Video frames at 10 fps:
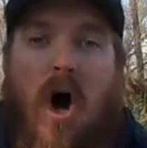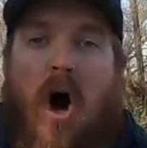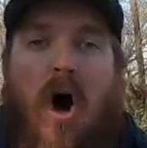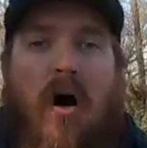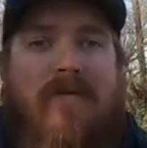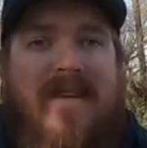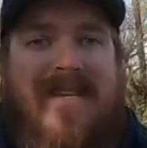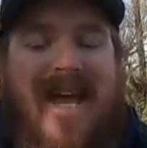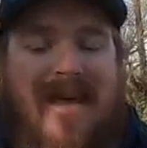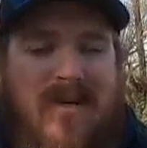
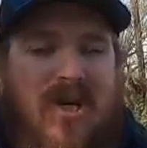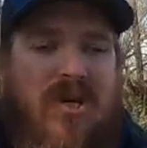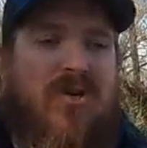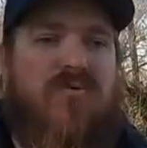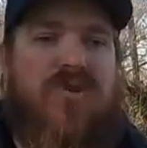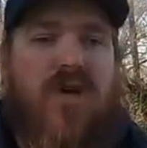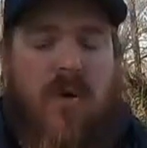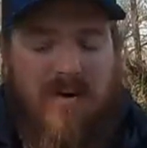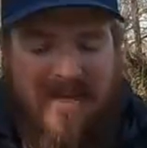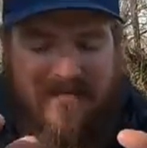oftentimes you
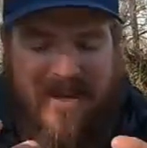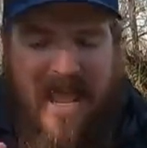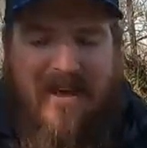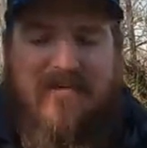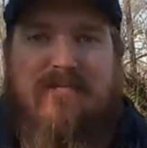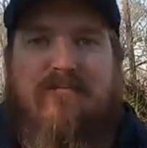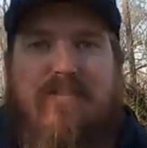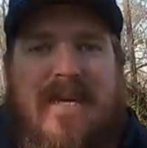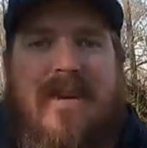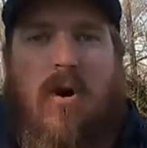don't even have to
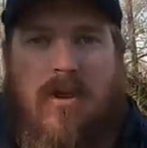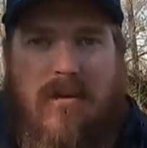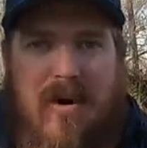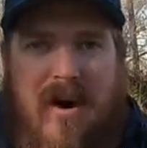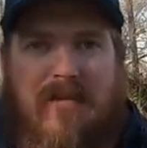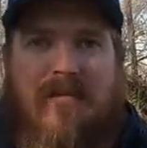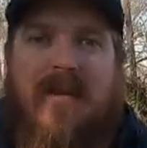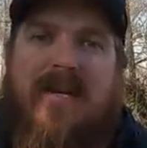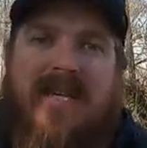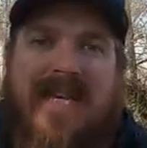be on the bottom
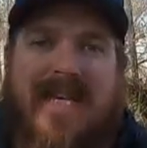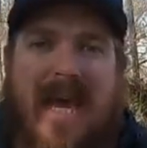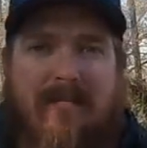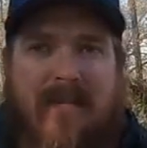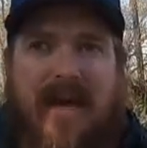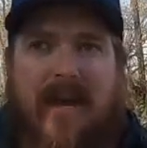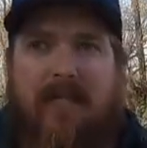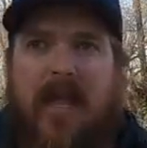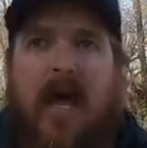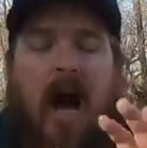to get bit.
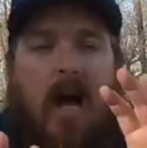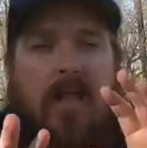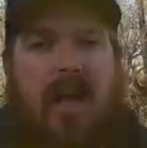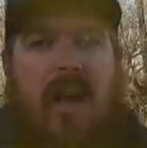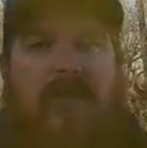A lot